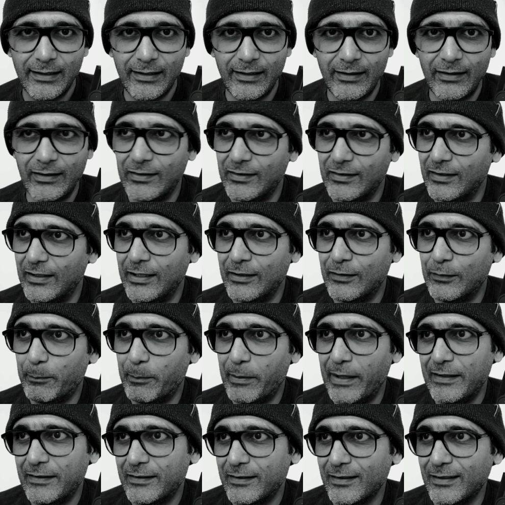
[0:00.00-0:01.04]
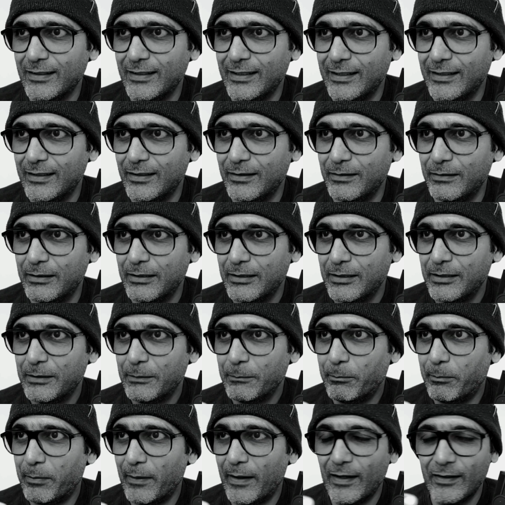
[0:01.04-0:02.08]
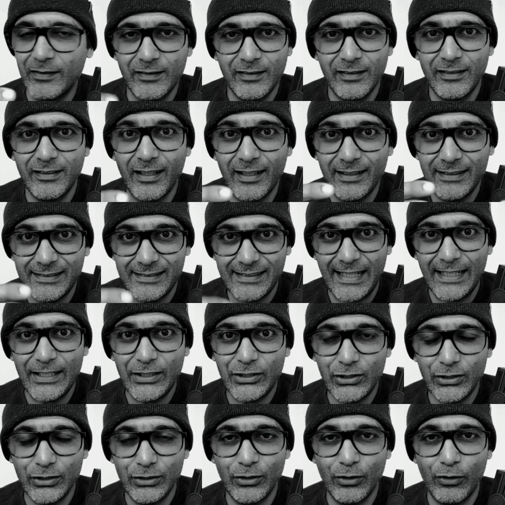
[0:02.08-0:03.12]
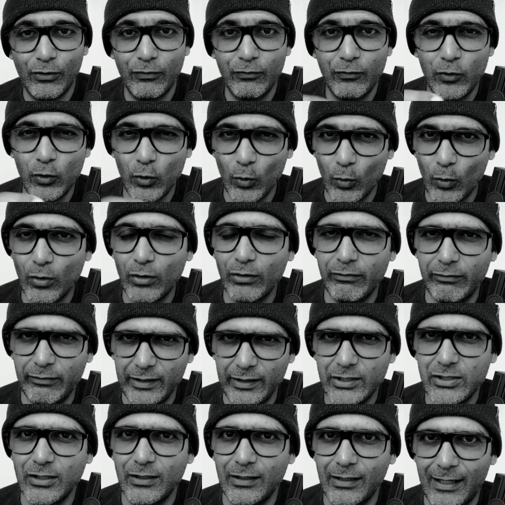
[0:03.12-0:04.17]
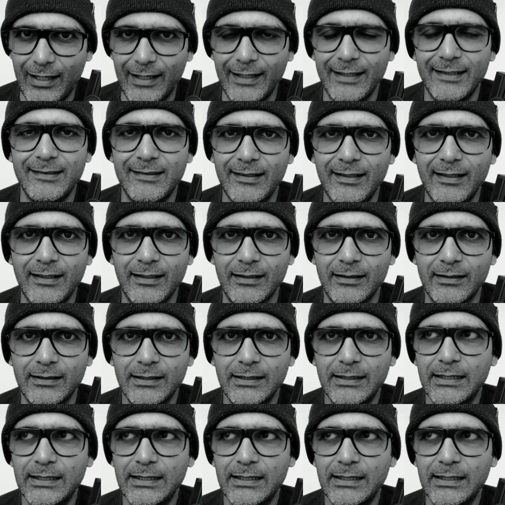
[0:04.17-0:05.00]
It's basically the bastardization of your original idea.